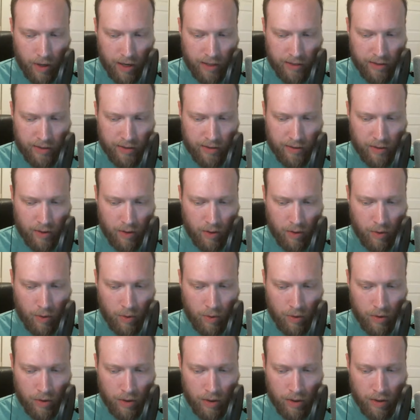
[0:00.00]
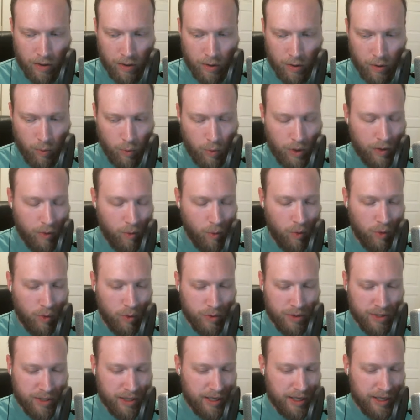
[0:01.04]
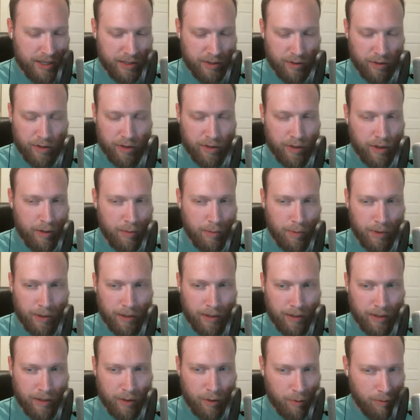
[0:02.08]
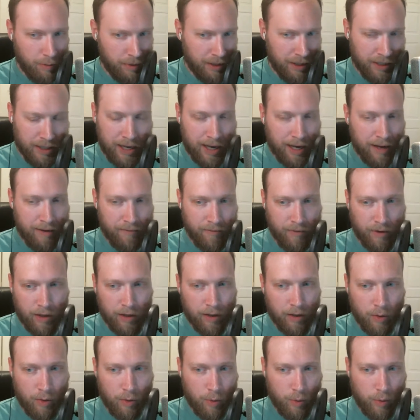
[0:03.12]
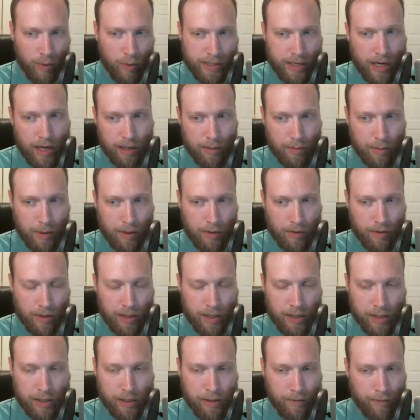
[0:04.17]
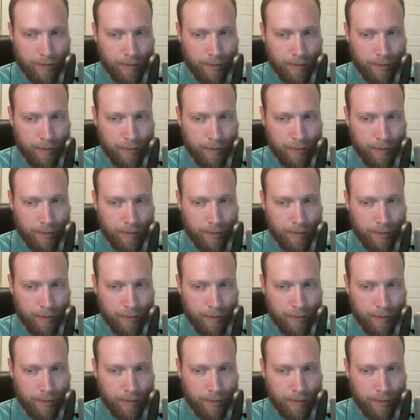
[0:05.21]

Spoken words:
So who's the Eastern European guy in Fargo? Who are we talking about here?